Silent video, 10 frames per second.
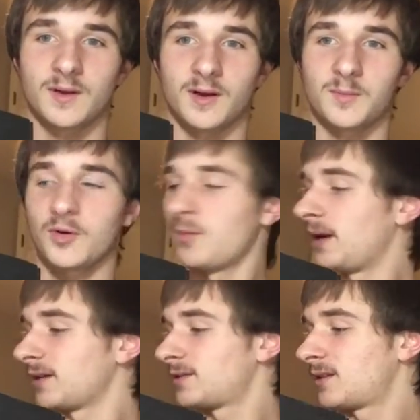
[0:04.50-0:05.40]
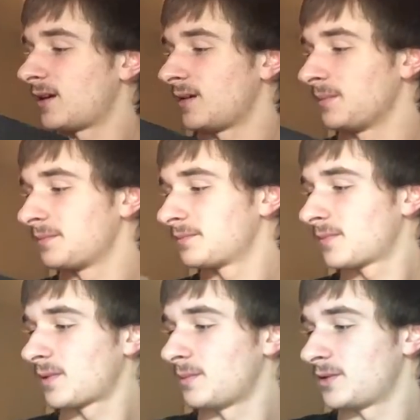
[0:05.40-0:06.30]
our Pro Box came.
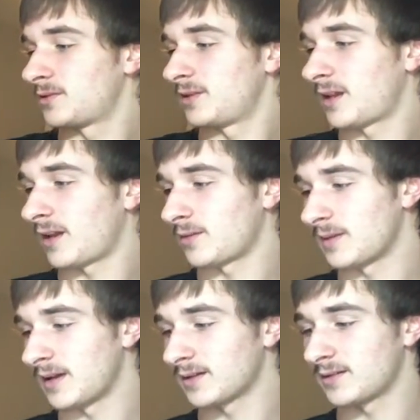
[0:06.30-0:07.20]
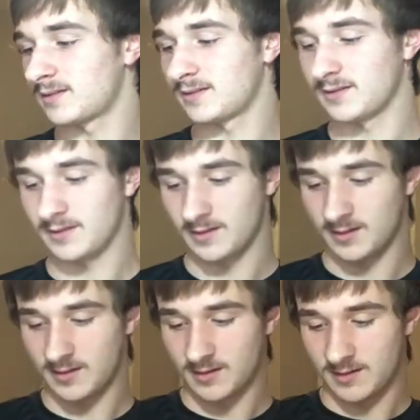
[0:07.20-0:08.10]
Mystery Tackle Box.
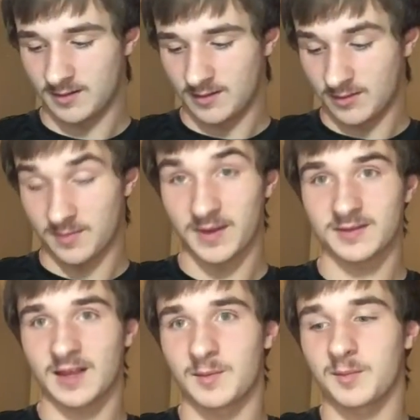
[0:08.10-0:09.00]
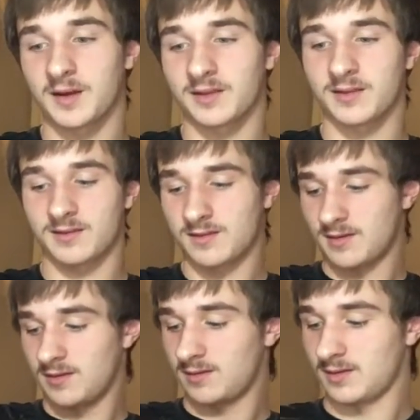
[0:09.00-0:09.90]
The best time of month.
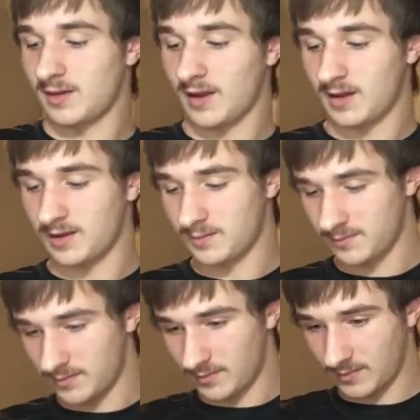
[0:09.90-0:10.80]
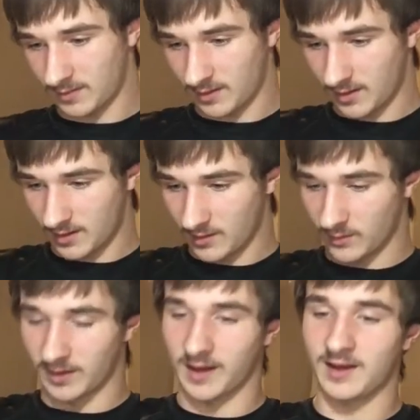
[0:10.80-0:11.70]
The time
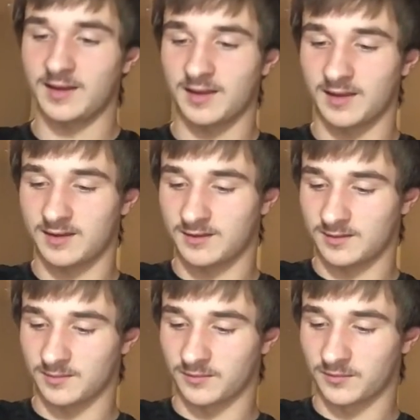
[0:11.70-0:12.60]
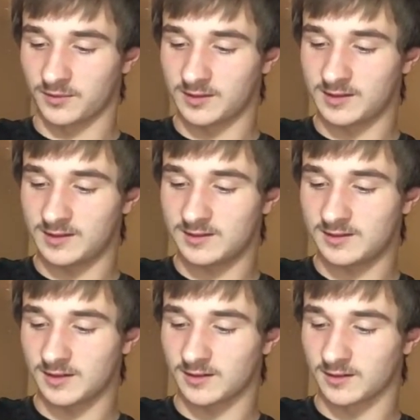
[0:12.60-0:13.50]
when I get some free
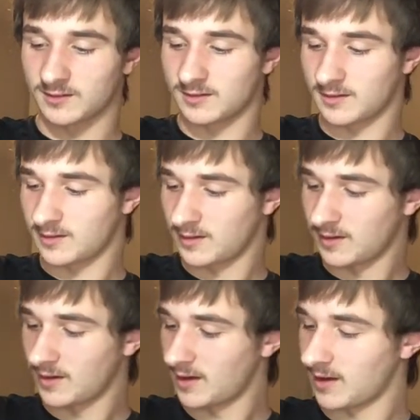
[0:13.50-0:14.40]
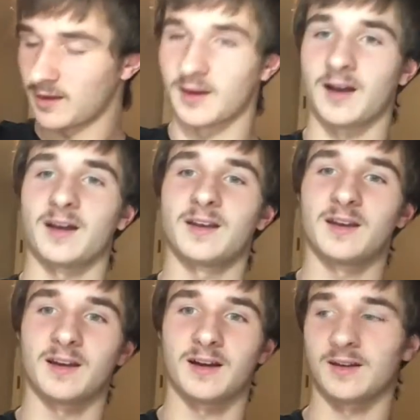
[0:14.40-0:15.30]
stickers. And I
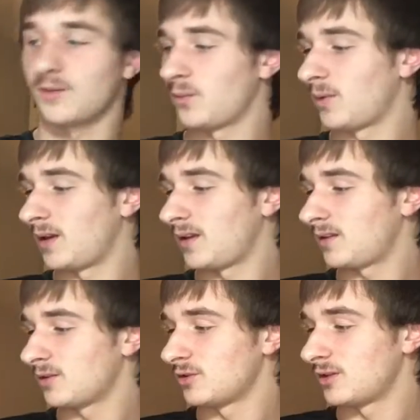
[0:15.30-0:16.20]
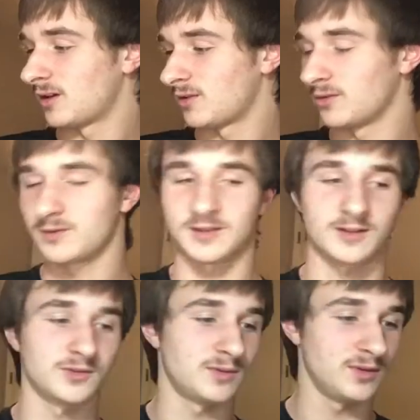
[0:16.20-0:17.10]
cannot wait to share those
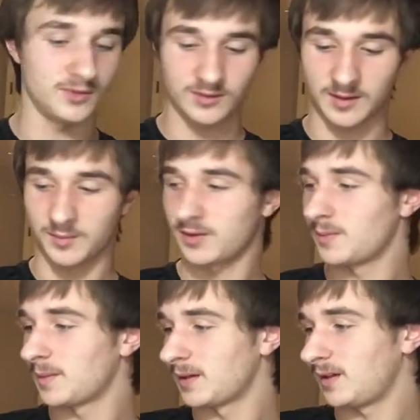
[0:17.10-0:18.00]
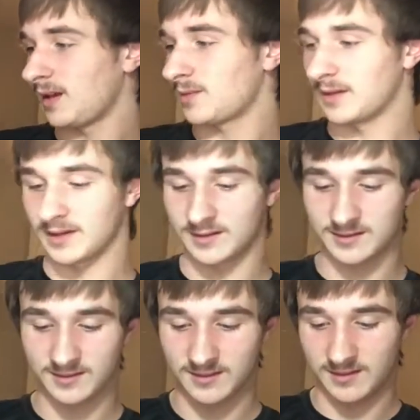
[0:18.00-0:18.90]
stickers with you and put them on my tackle box.